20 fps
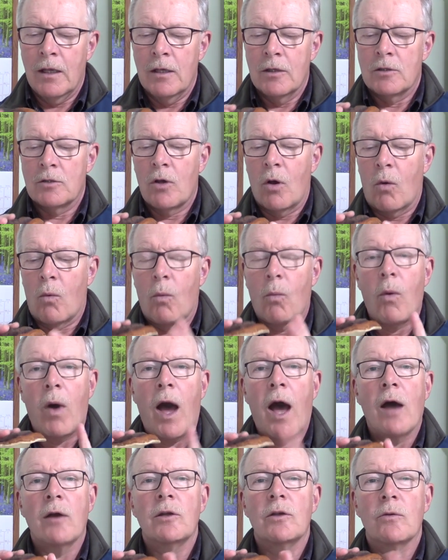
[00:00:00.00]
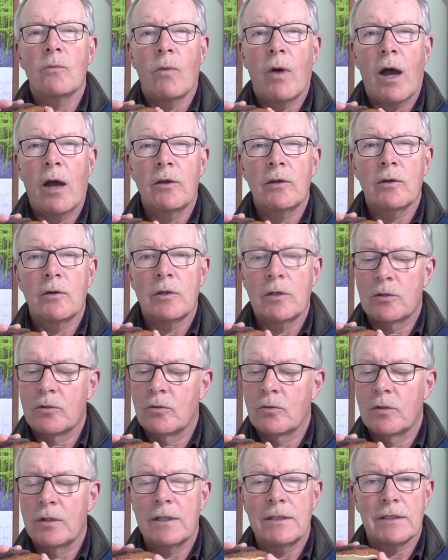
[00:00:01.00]
So how do you how are you going to
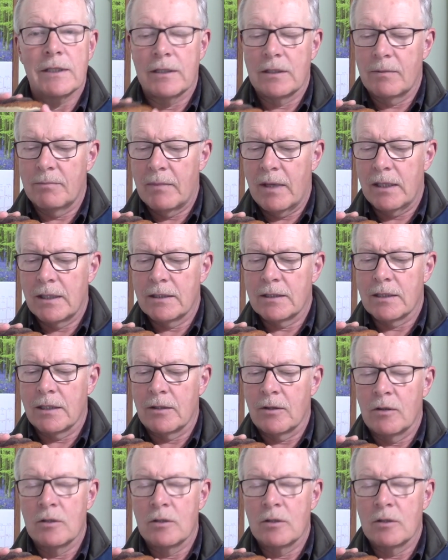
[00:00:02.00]
turn these into medicine?